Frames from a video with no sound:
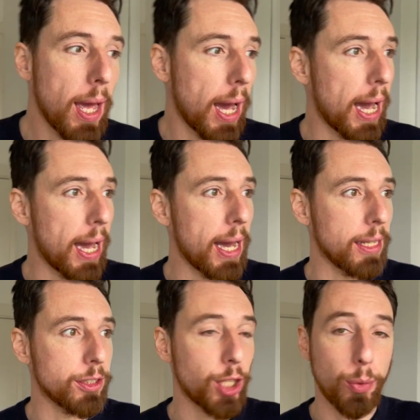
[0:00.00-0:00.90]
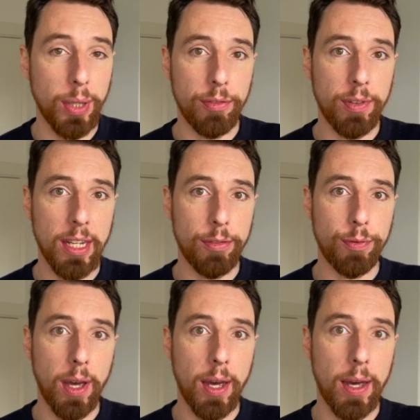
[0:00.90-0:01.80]
And so even if
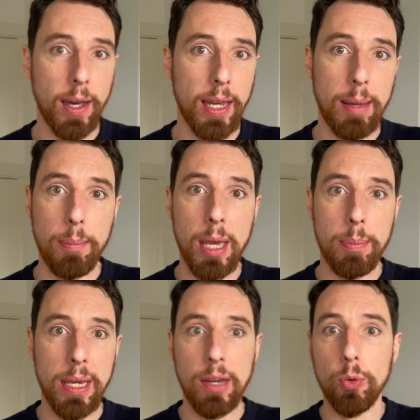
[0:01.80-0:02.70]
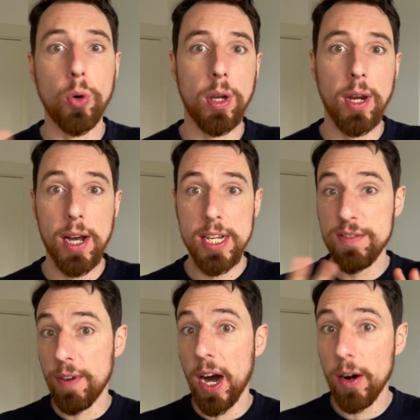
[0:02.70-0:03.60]
it may be organised
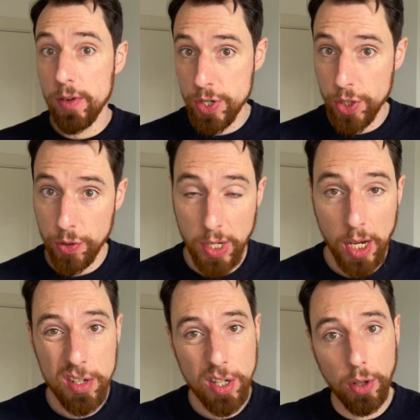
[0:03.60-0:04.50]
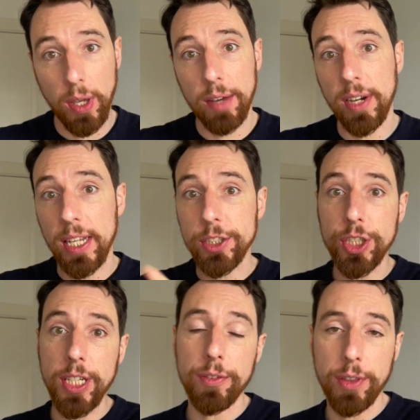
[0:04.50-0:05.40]
via a studio, so you have an
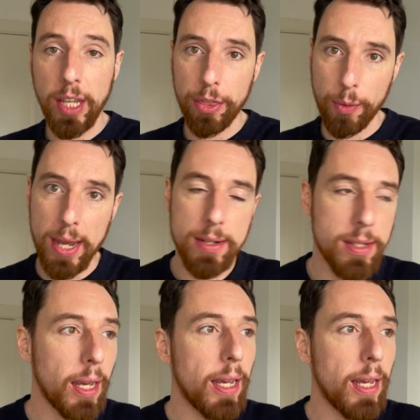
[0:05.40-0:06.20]
engineer at the other end,